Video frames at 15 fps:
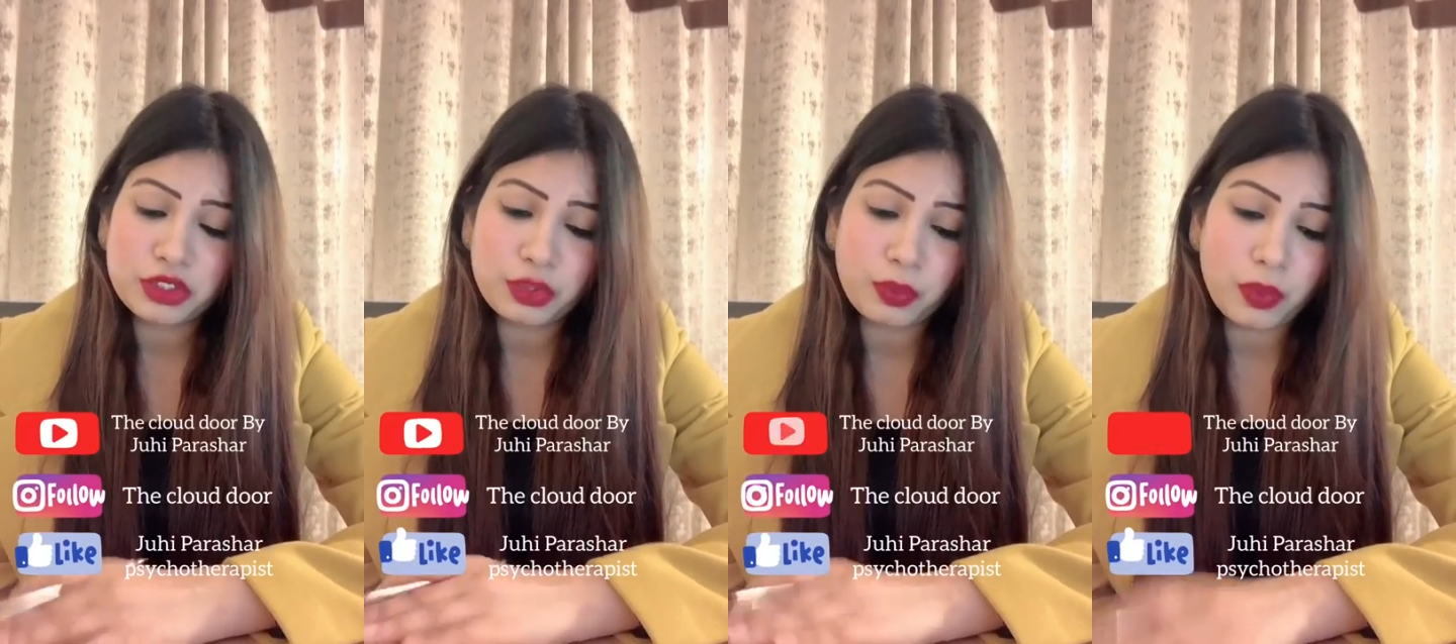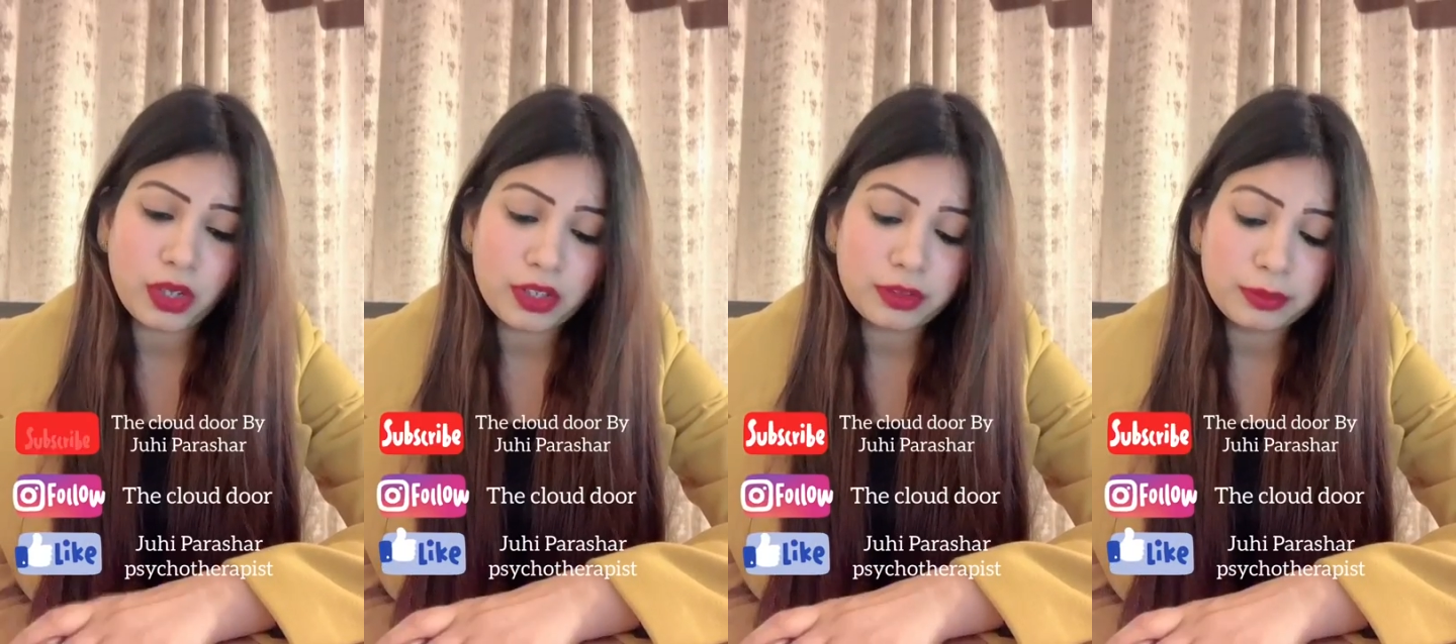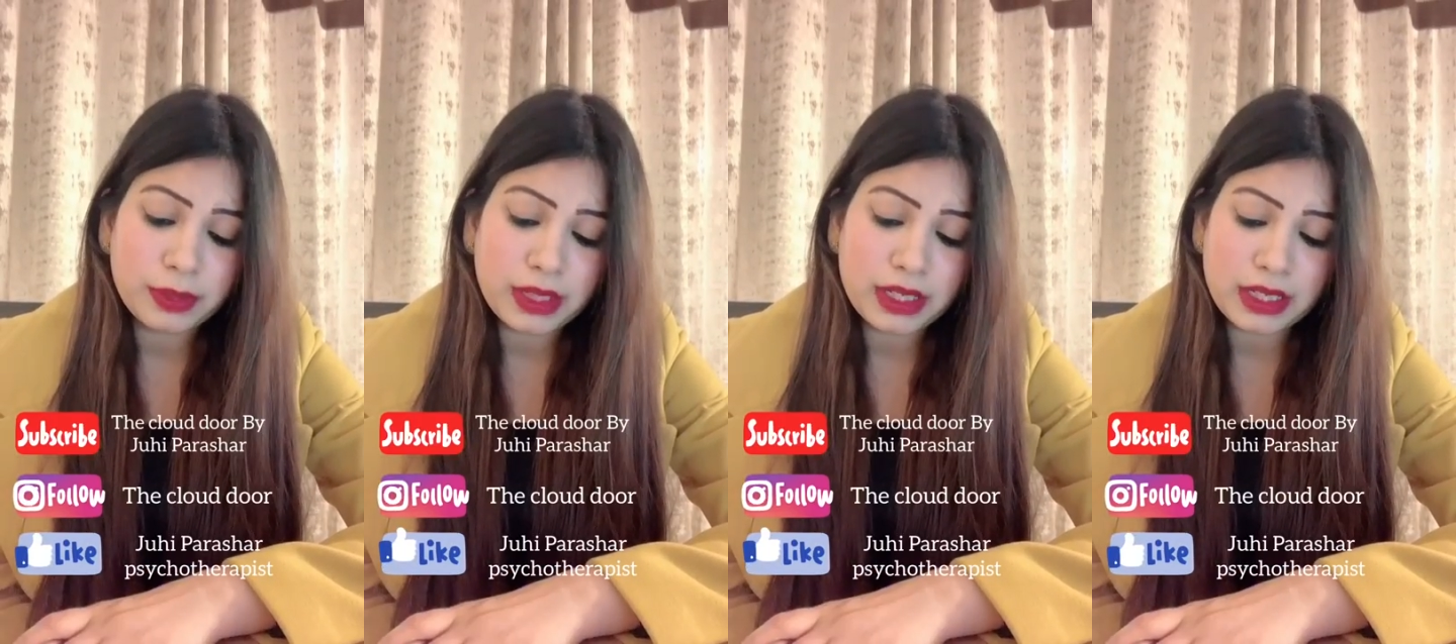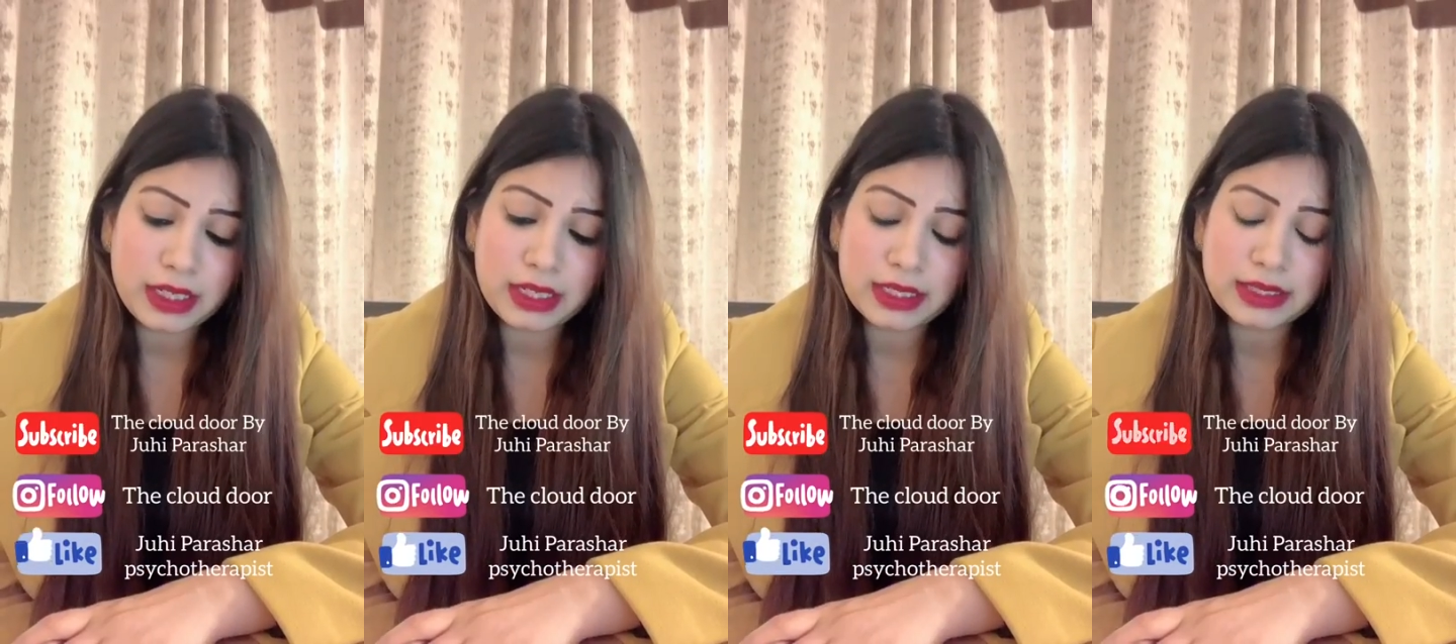your
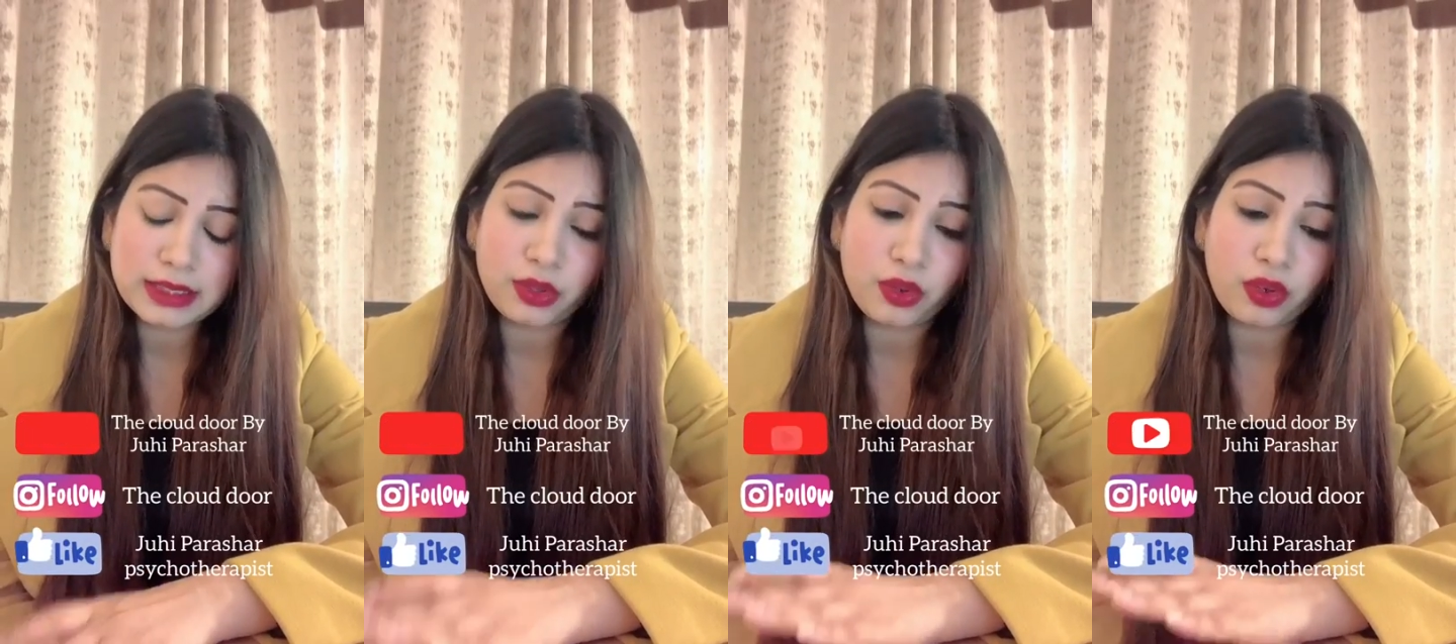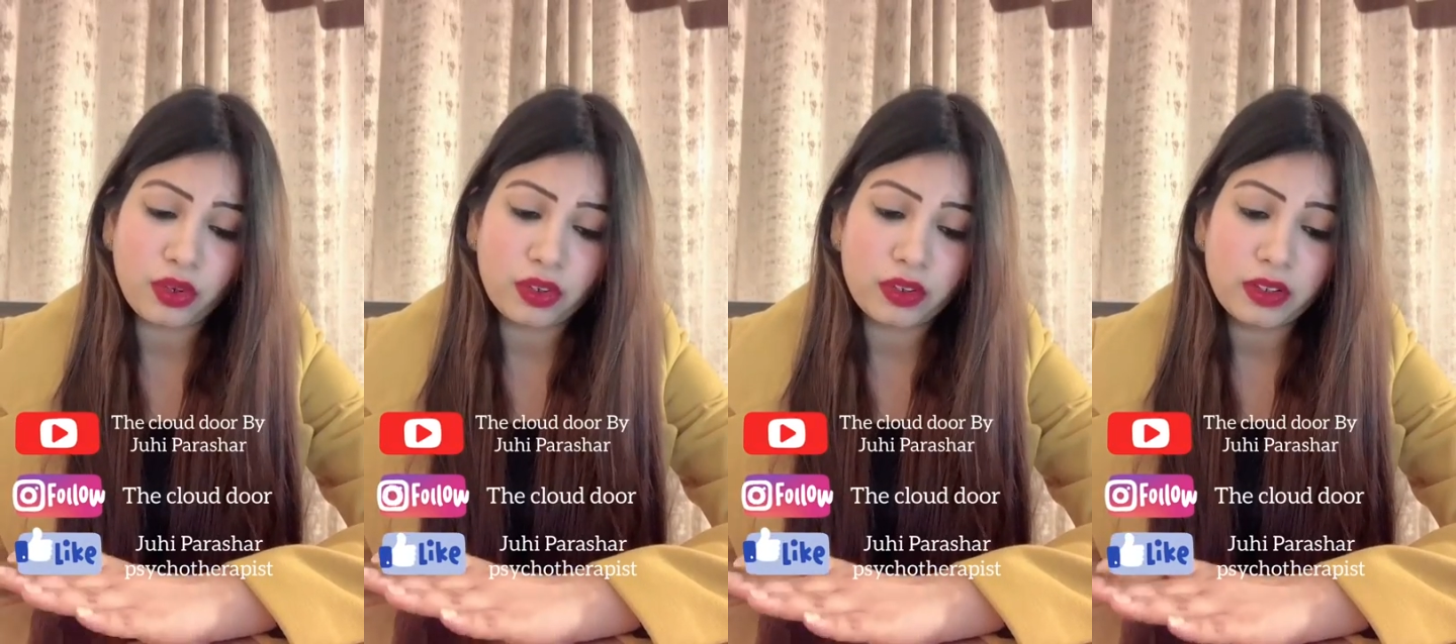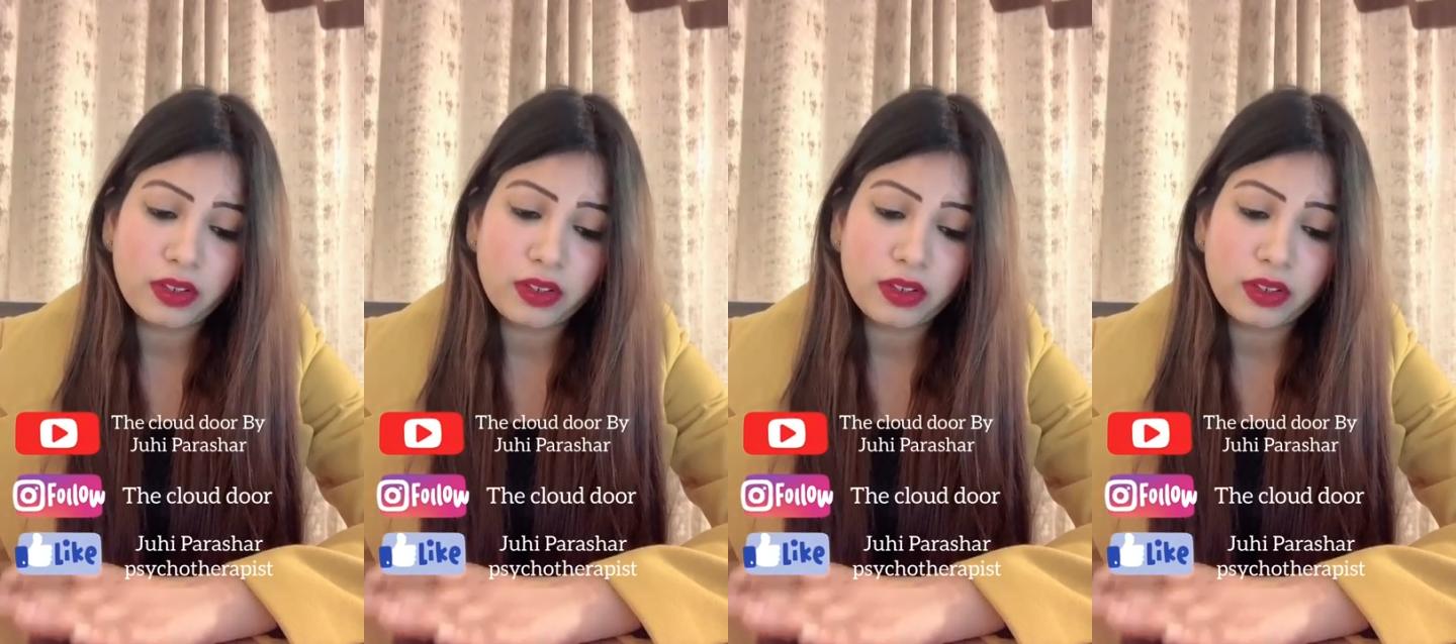workplace, or